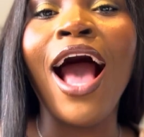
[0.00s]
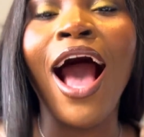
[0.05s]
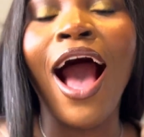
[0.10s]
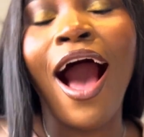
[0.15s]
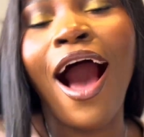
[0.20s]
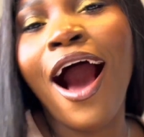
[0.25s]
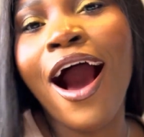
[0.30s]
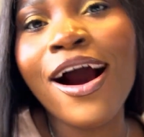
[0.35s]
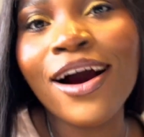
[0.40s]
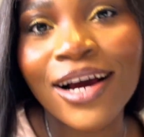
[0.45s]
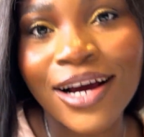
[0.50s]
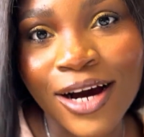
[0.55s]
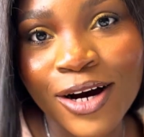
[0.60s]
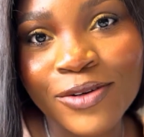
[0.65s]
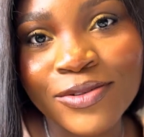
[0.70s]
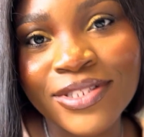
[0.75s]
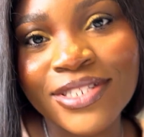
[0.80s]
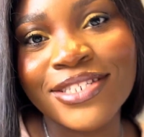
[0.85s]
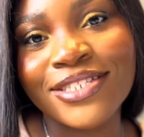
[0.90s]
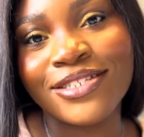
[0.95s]
Our
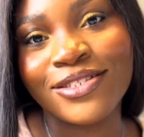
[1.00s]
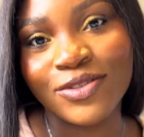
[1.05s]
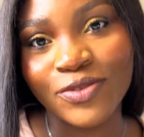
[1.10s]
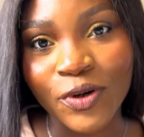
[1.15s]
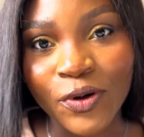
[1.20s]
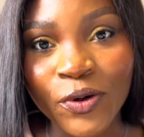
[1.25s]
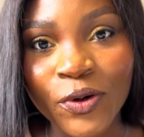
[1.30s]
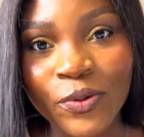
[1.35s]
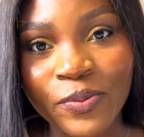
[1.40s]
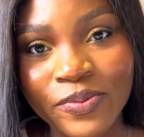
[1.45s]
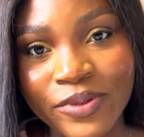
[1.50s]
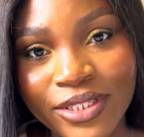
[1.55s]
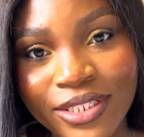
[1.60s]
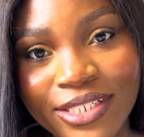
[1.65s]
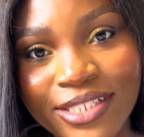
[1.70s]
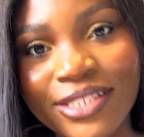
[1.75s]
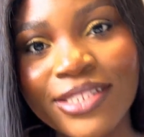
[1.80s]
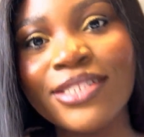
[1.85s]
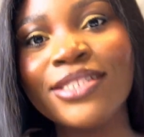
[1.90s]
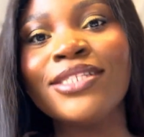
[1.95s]
account is now
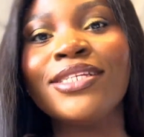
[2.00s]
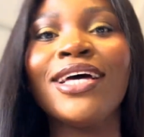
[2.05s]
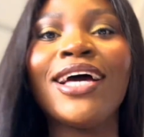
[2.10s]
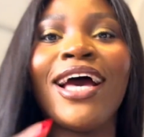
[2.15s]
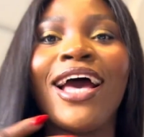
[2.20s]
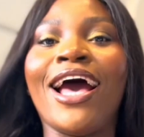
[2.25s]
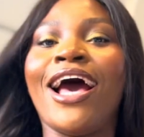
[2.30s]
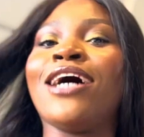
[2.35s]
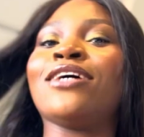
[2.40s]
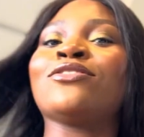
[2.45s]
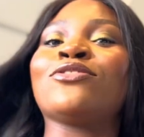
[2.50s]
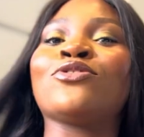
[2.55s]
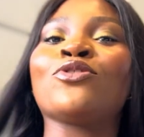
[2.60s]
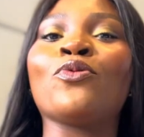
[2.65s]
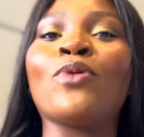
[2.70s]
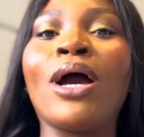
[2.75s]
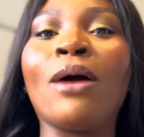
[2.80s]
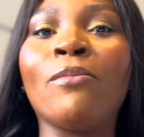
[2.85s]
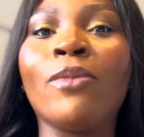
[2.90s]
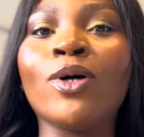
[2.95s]
opening, and so
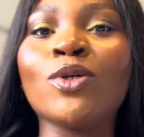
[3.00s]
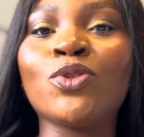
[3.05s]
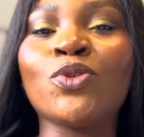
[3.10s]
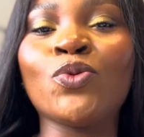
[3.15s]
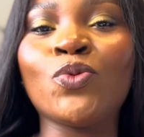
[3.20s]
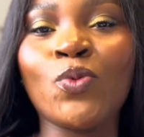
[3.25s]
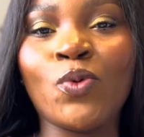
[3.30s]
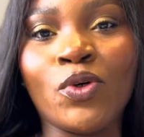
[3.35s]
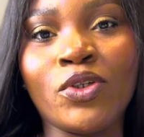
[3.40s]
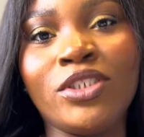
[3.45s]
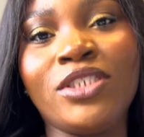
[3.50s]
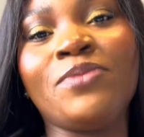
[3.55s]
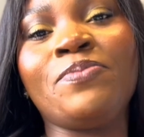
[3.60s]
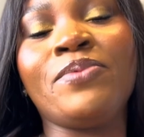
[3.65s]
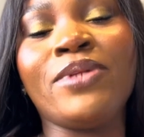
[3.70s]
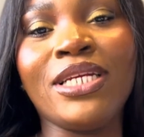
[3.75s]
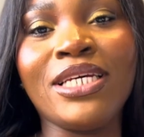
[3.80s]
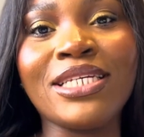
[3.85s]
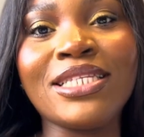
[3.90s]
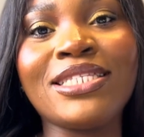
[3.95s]
we're about to wash
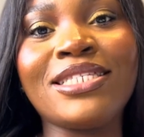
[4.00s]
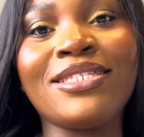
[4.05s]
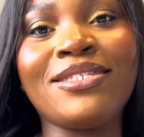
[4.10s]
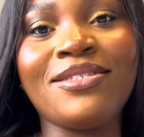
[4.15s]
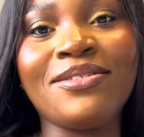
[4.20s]
plates.